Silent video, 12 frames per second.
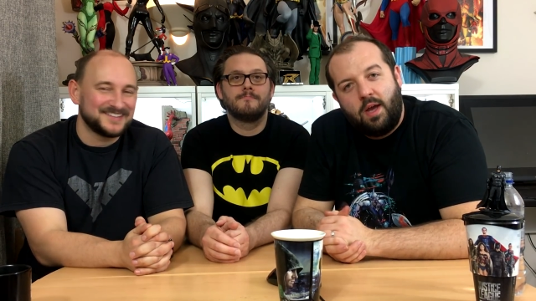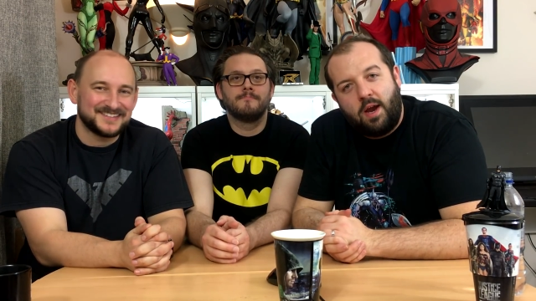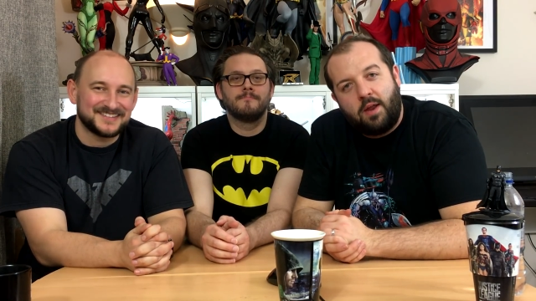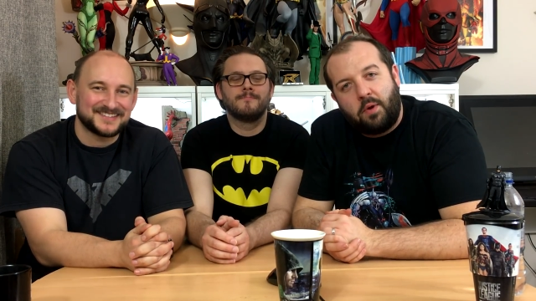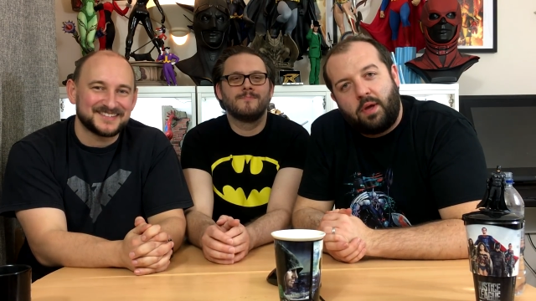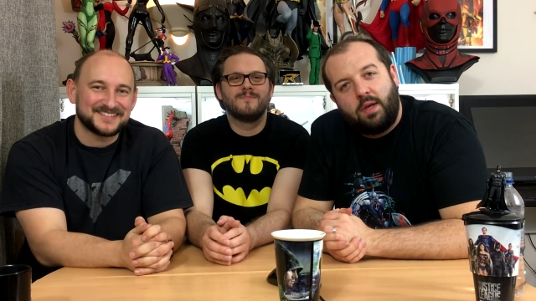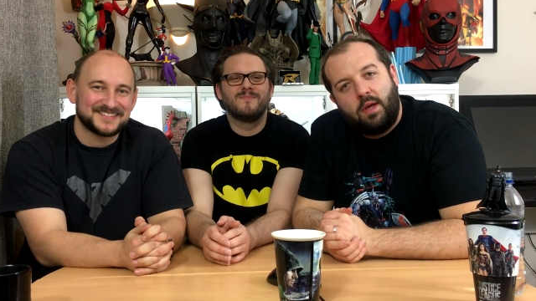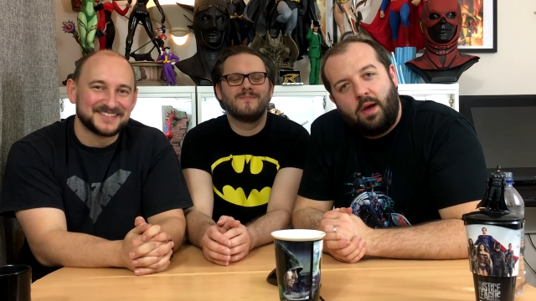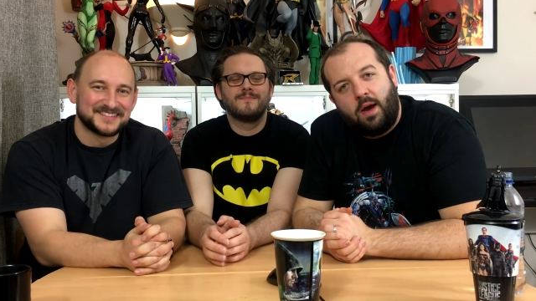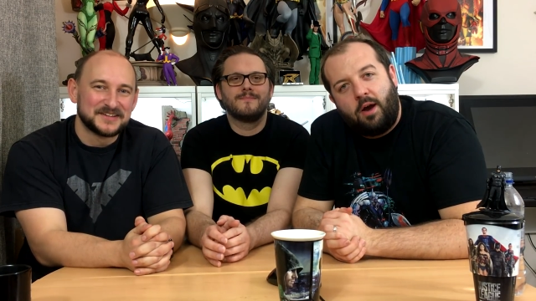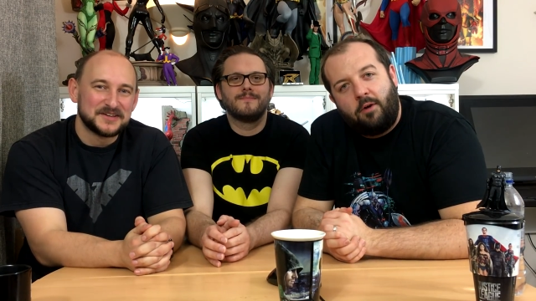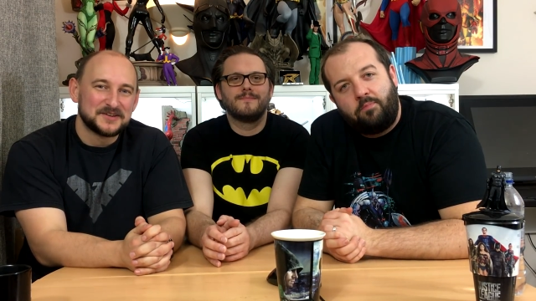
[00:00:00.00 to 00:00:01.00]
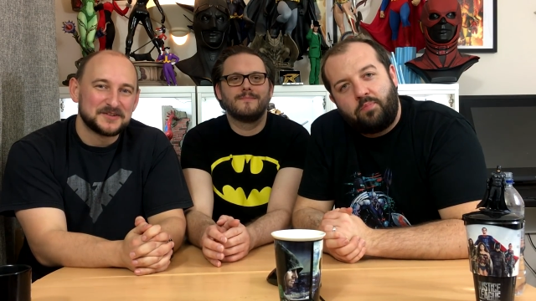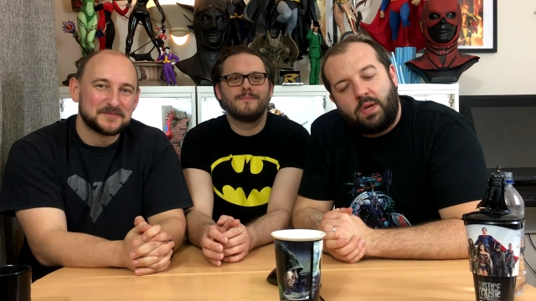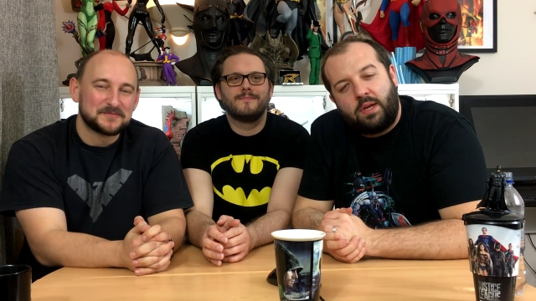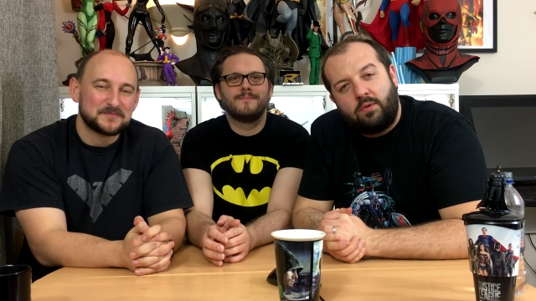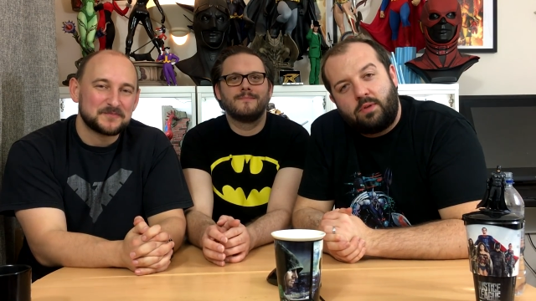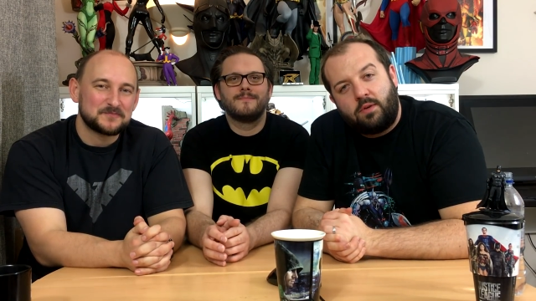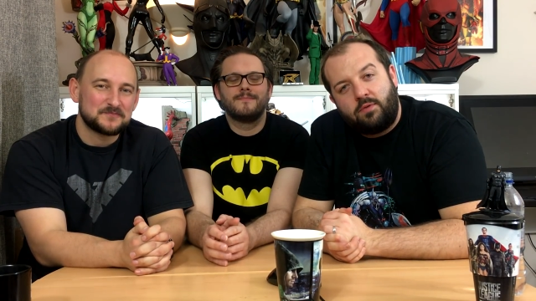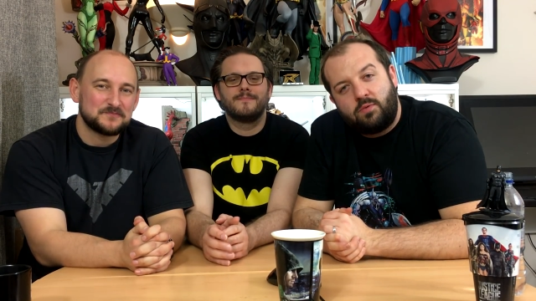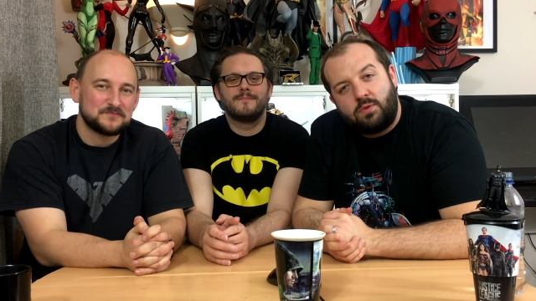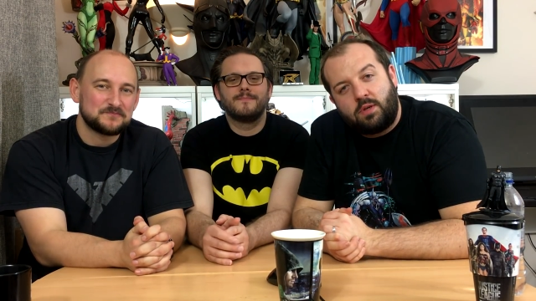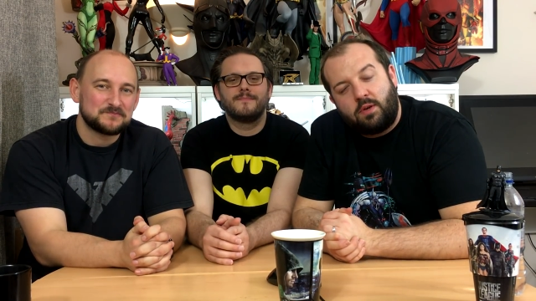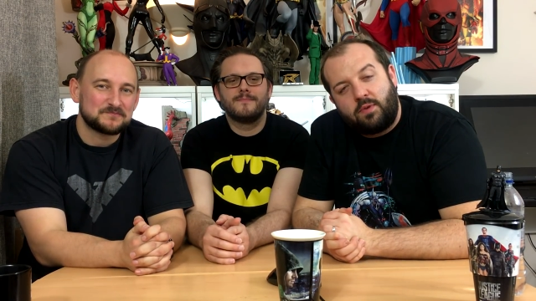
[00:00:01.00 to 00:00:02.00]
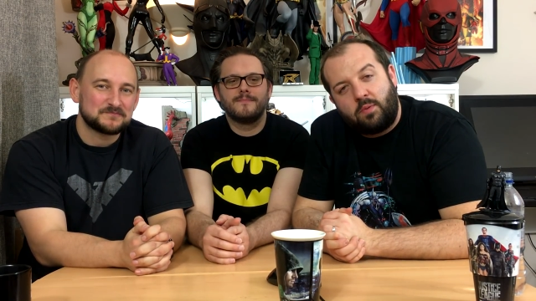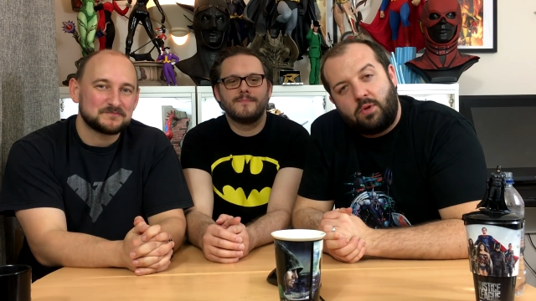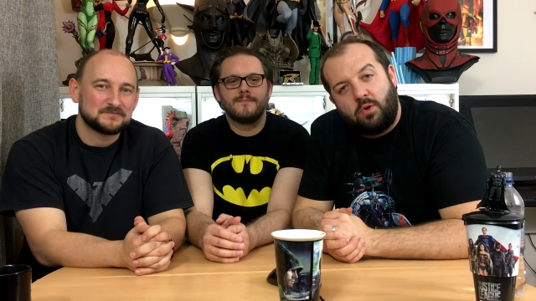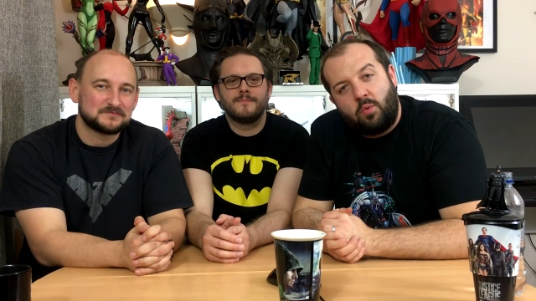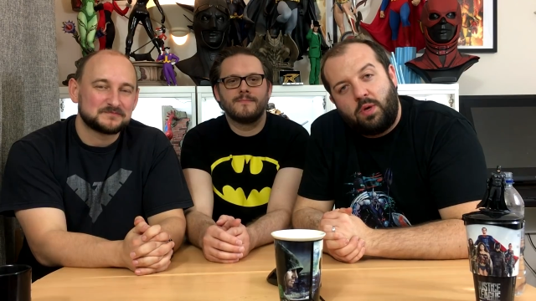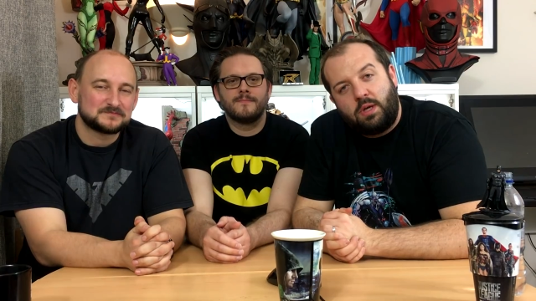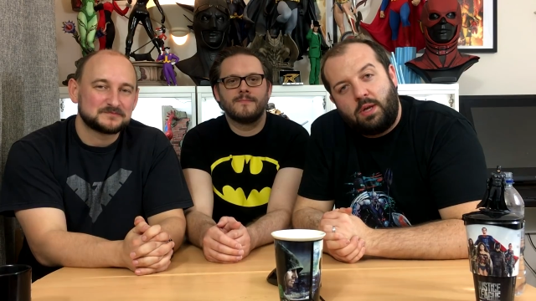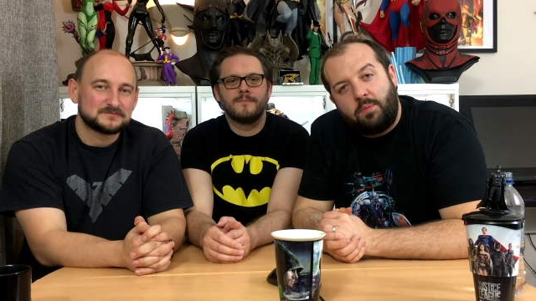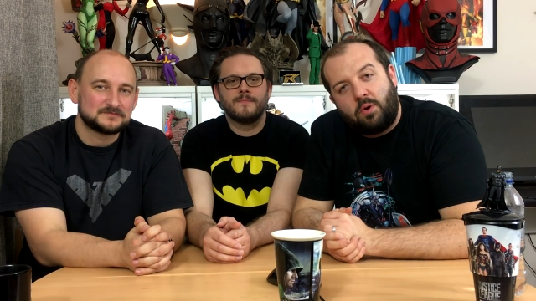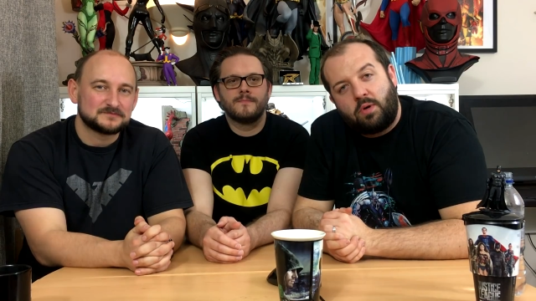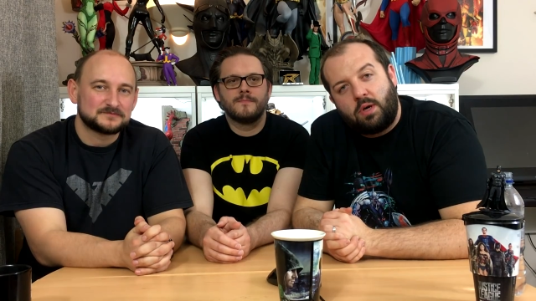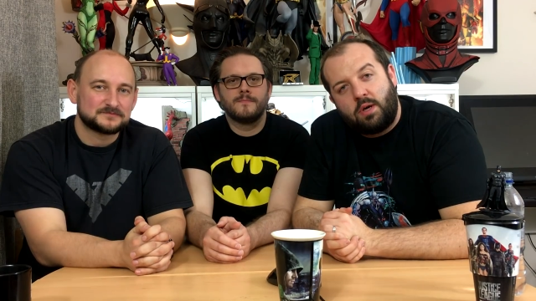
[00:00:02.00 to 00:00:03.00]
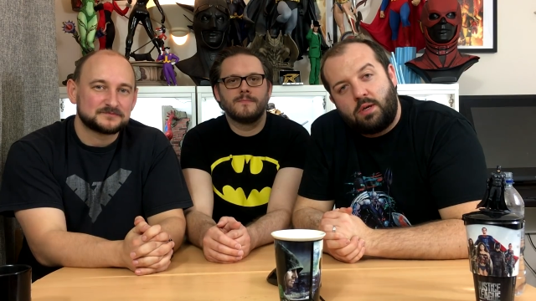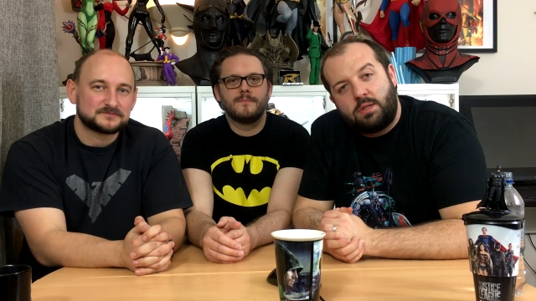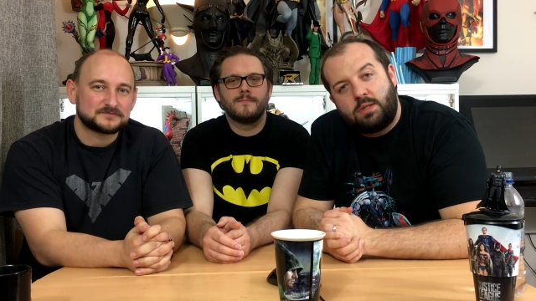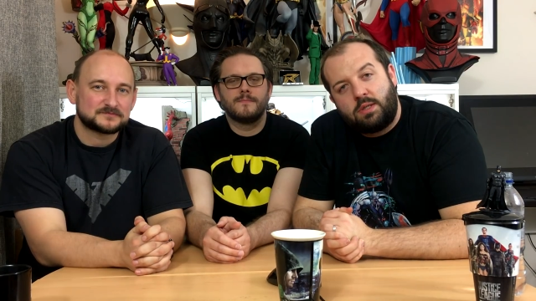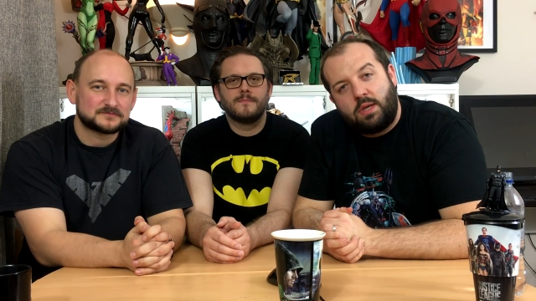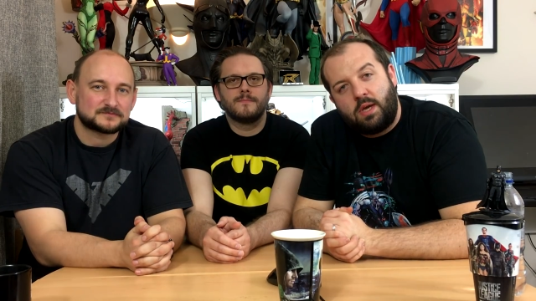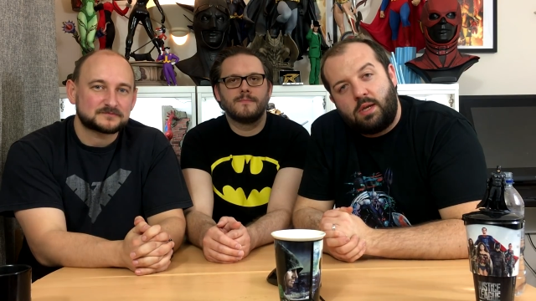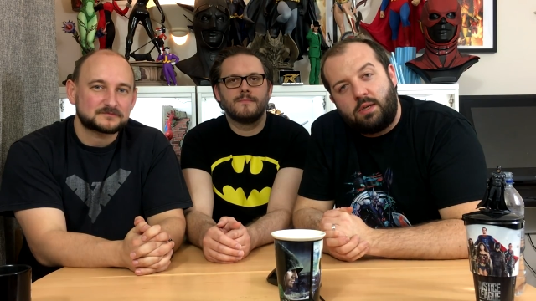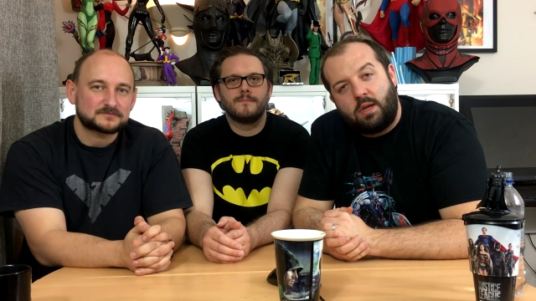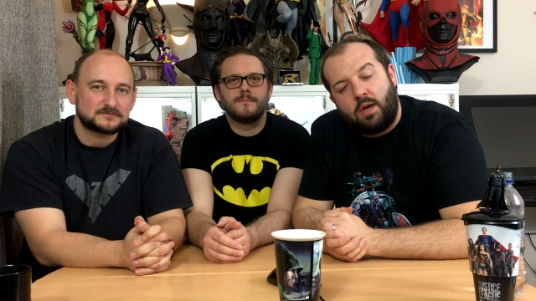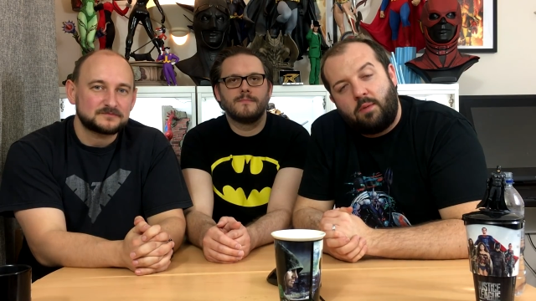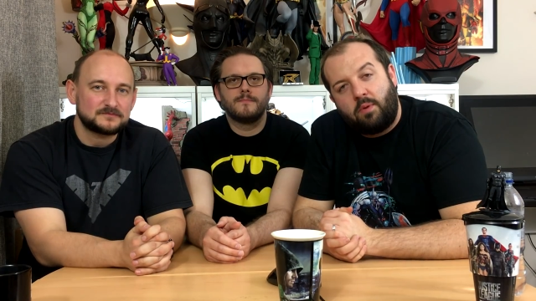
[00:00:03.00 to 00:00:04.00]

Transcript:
Speaker 1: Anyway, um, and also don't forget we do a weekly podcast and uh,